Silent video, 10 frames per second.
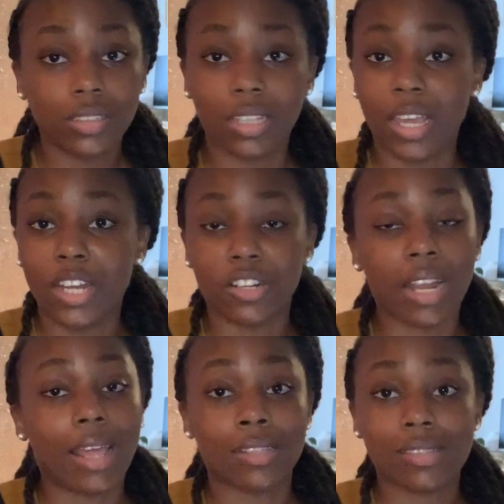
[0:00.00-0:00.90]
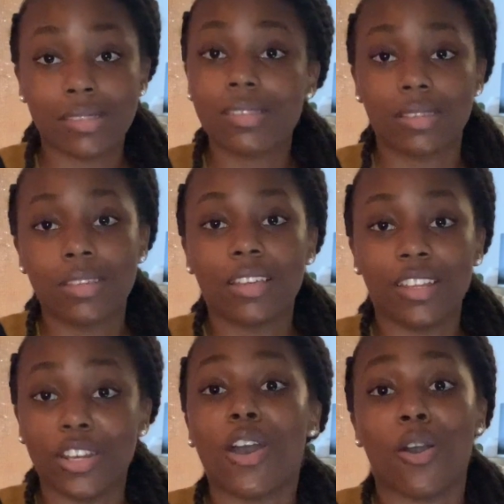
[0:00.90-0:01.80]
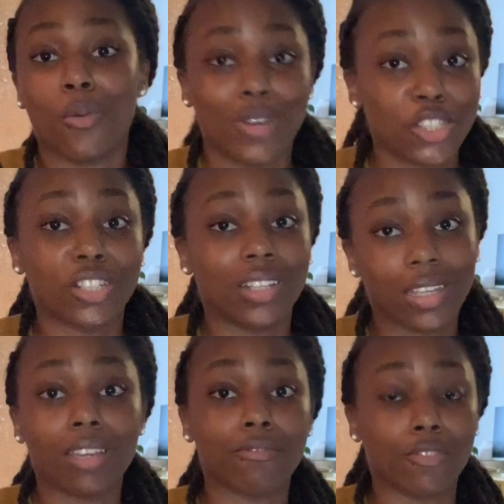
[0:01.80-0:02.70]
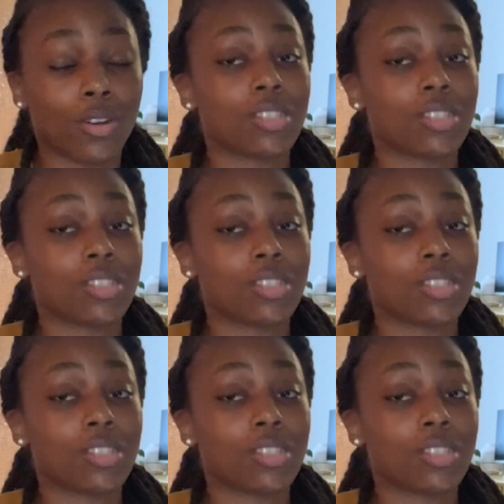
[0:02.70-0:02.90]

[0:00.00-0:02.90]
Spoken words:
the internets know what you're looking for.